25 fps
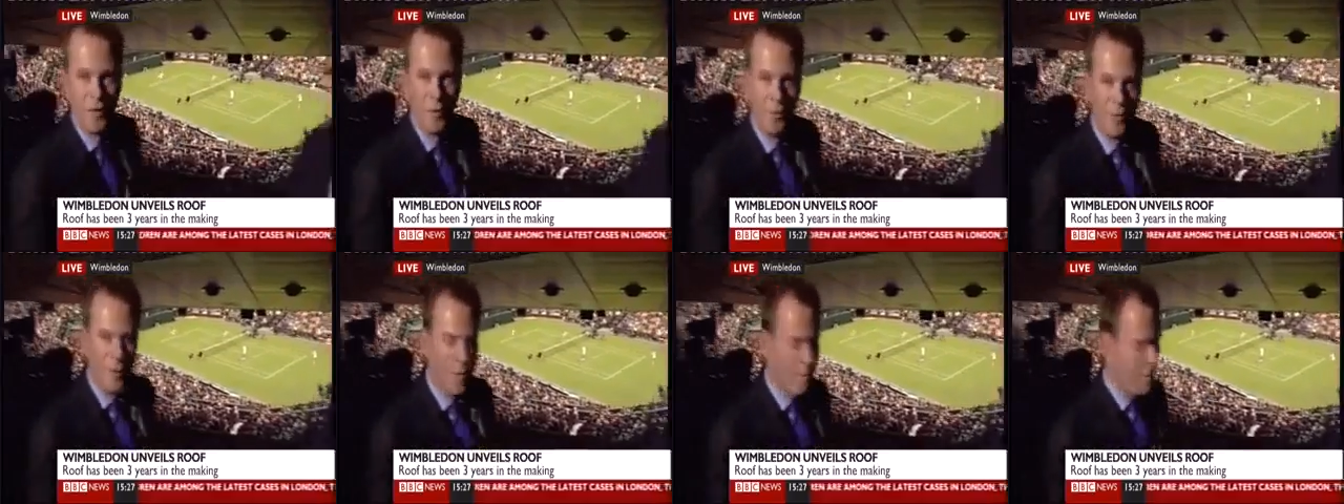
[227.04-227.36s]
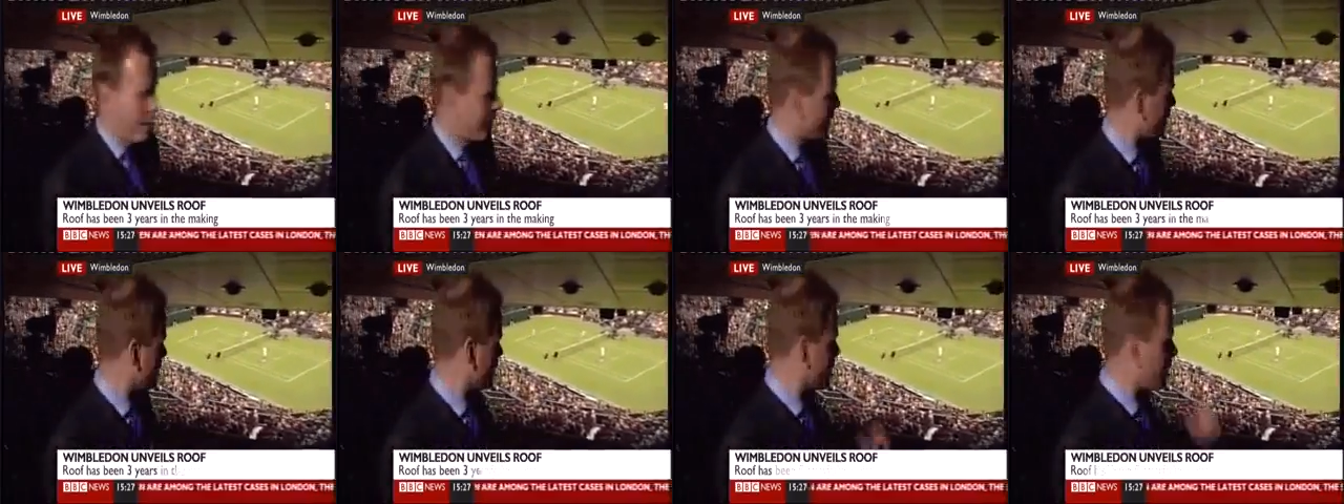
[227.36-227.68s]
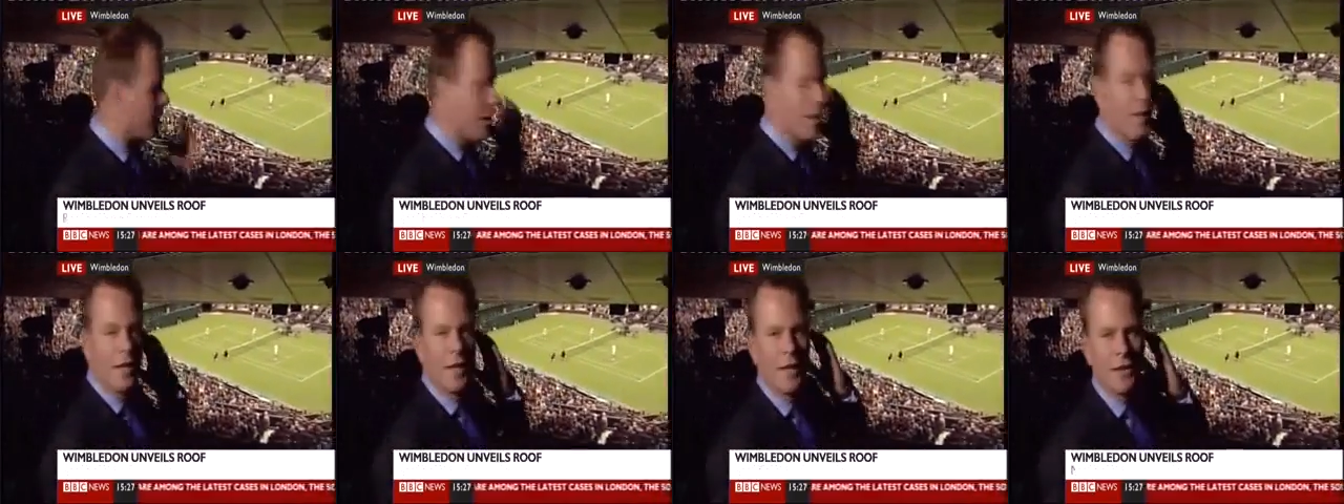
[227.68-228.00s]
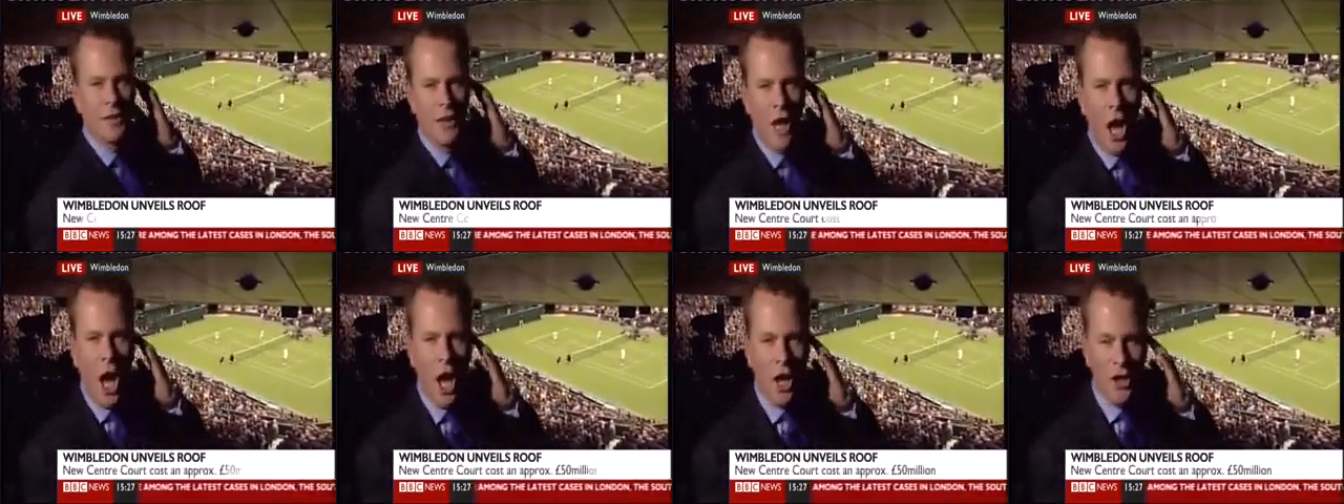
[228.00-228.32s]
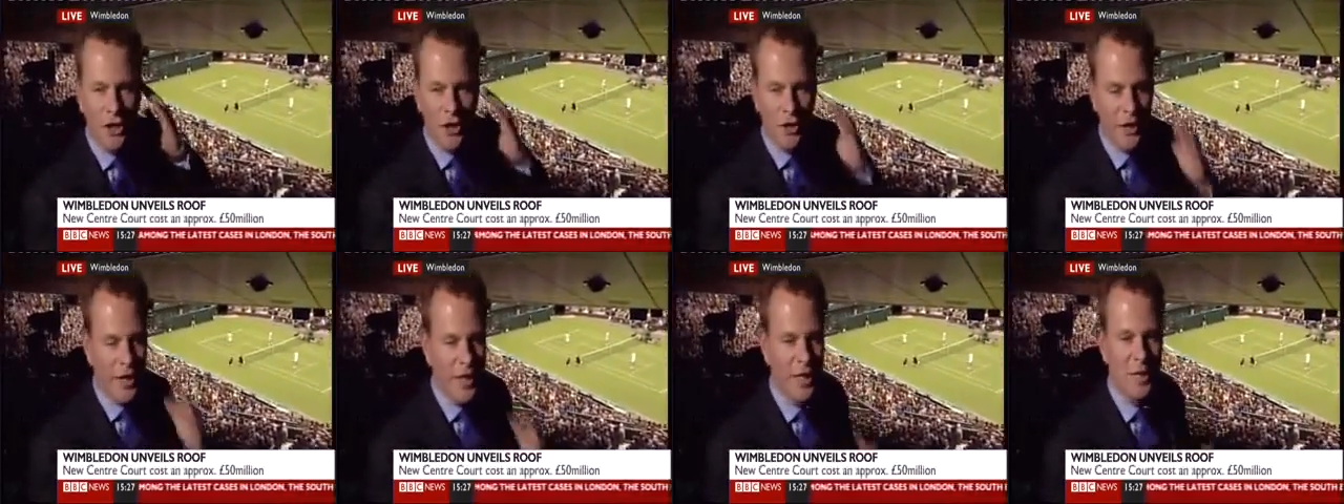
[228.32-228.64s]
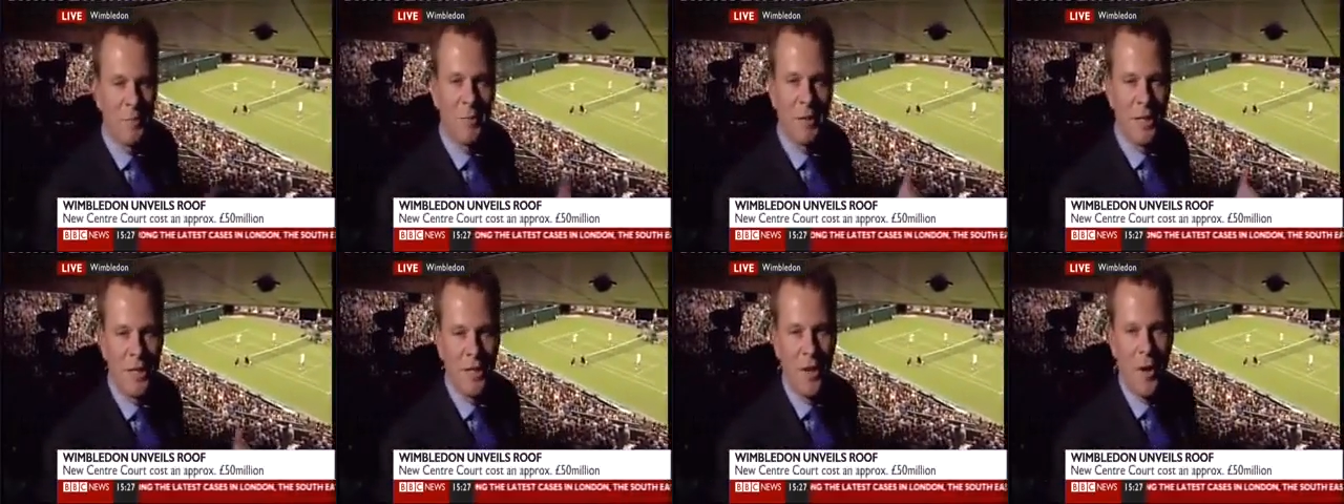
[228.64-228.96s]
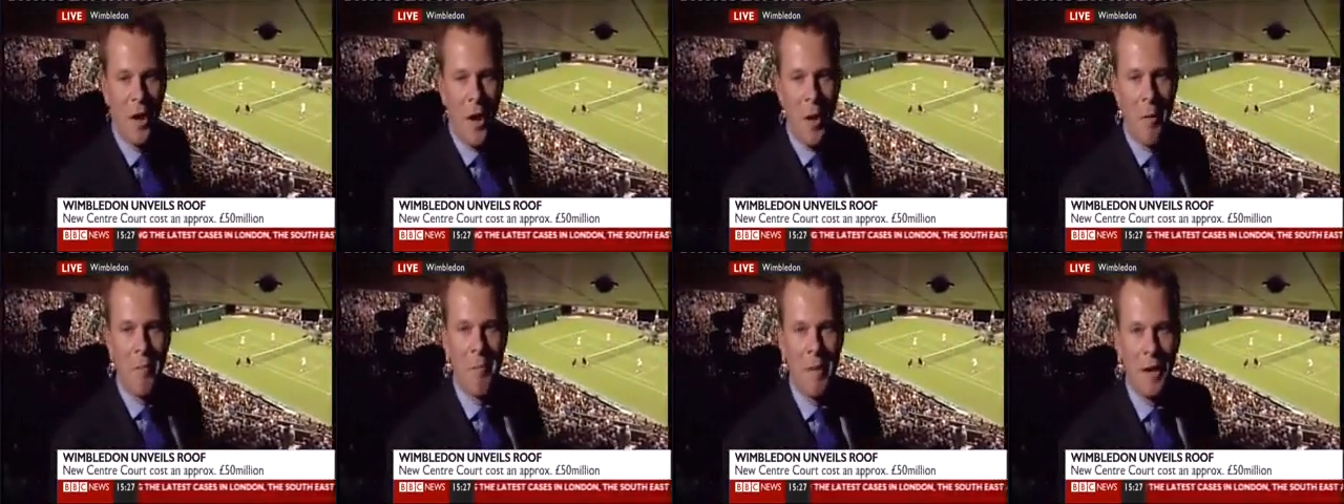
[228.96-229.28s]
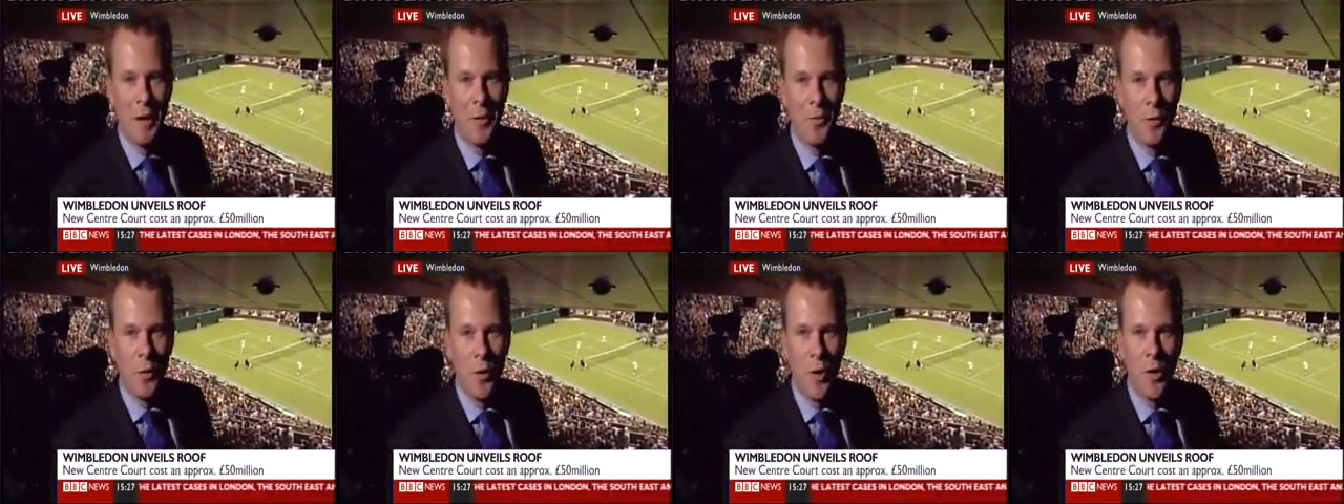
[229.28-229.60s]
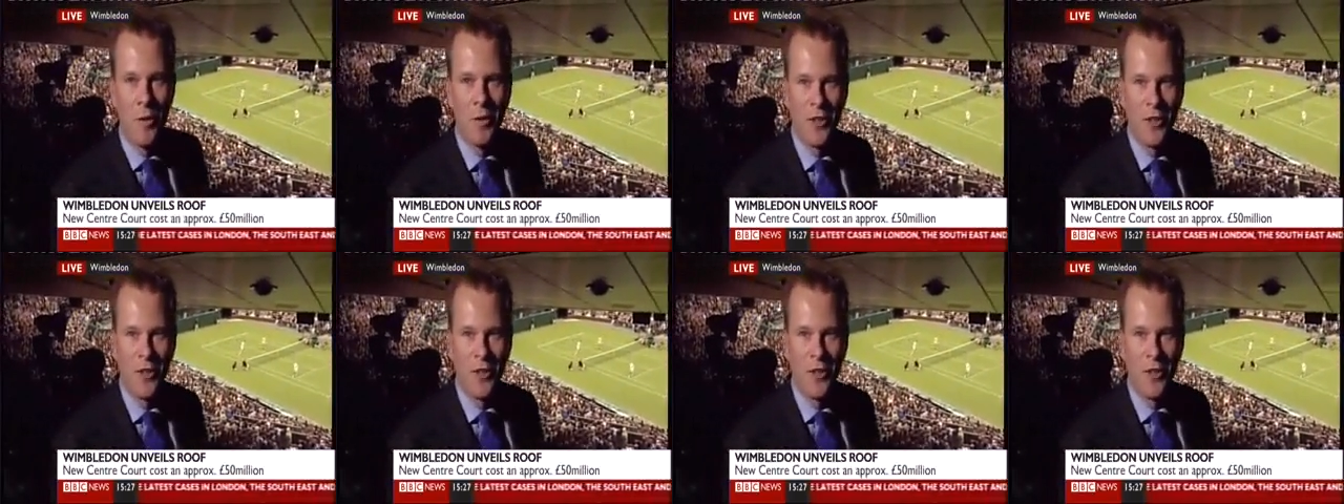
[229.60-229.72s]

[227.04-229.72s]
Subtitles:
1 minute. It's a hush, the next minute a big roar.